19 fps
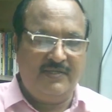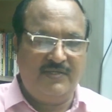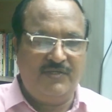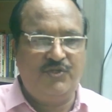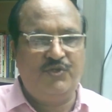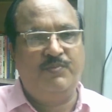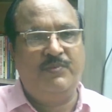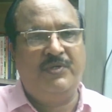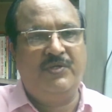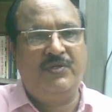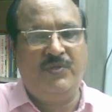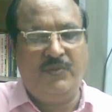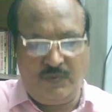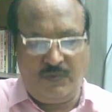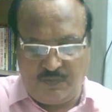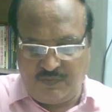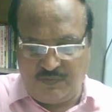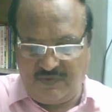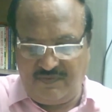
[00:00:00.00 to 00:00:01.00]
Tomorrow
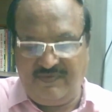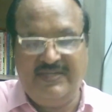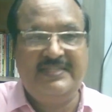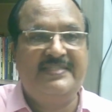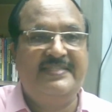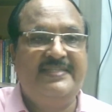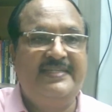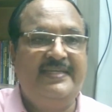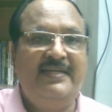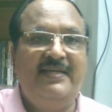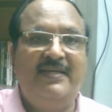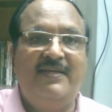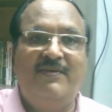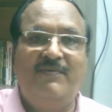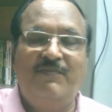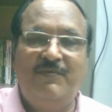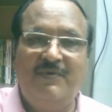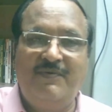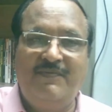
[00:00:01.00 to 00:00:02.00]
we
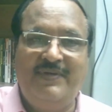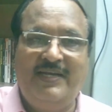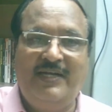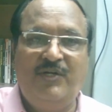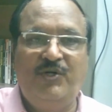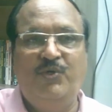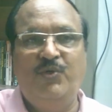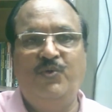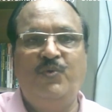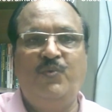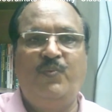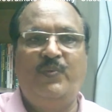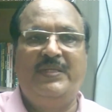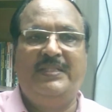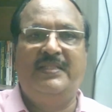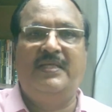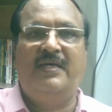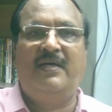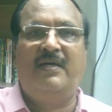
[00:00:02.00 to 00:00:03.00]
will do with
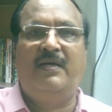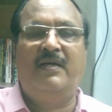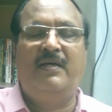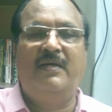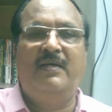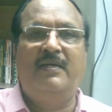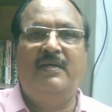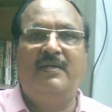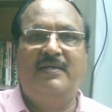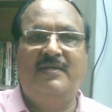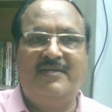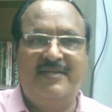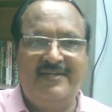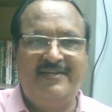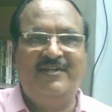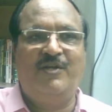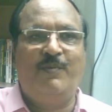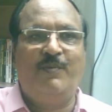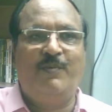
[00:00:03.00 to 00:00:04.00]
the
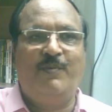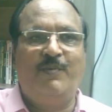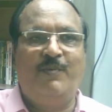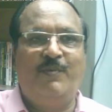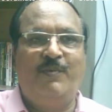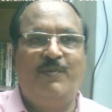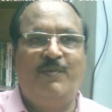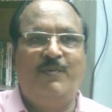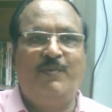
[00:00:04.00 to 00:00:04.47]
trigonometry.